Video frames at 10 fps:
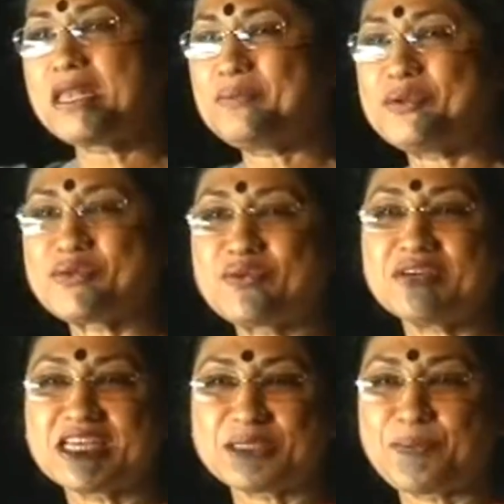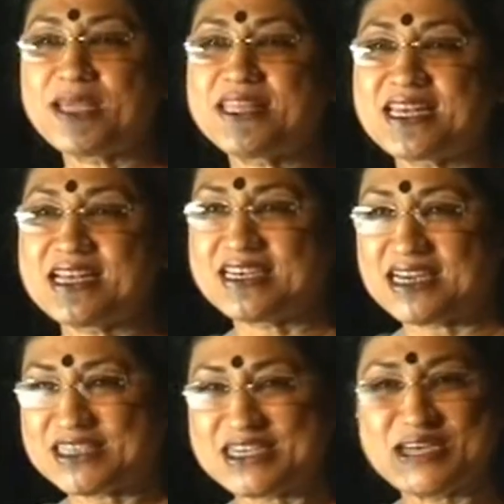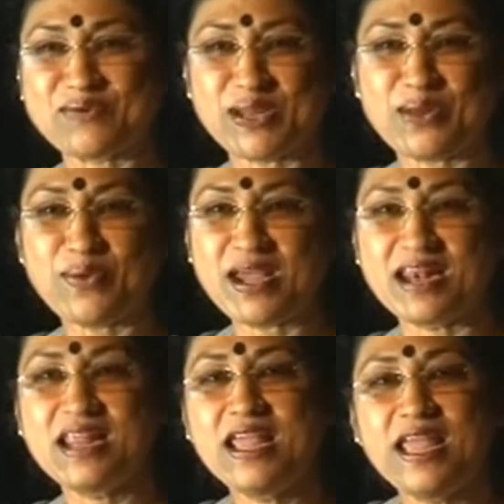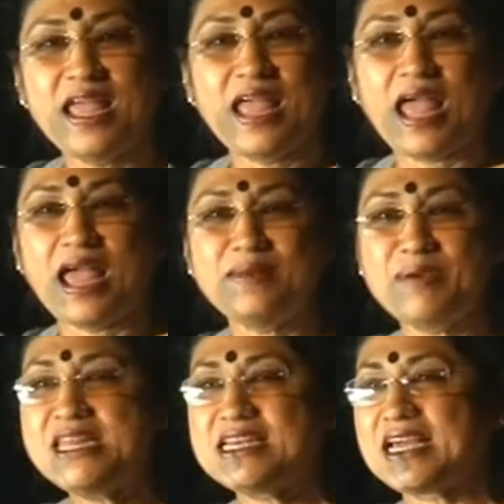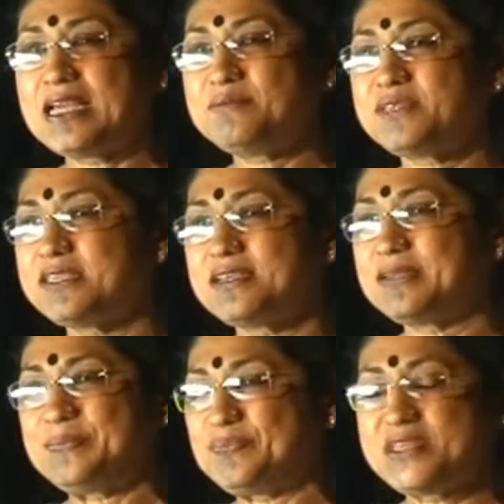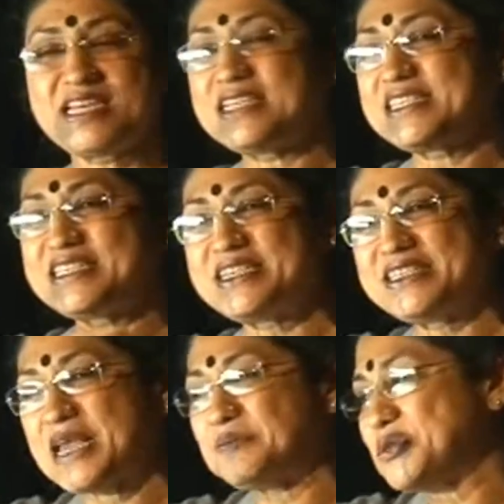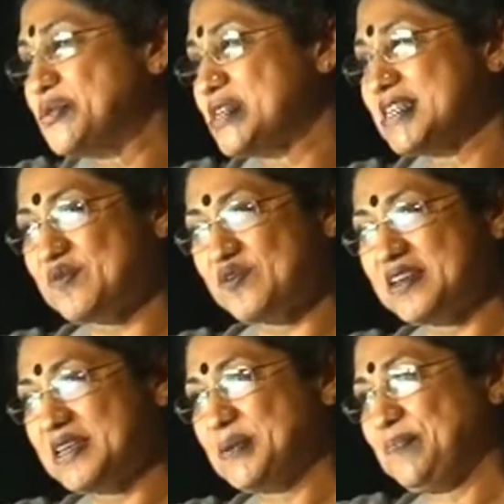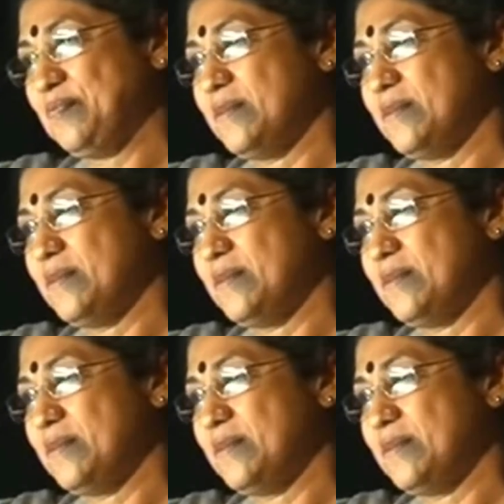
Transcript: I think we shouldn't expect that it will translate very well. And many a times, the translation is absolutely different.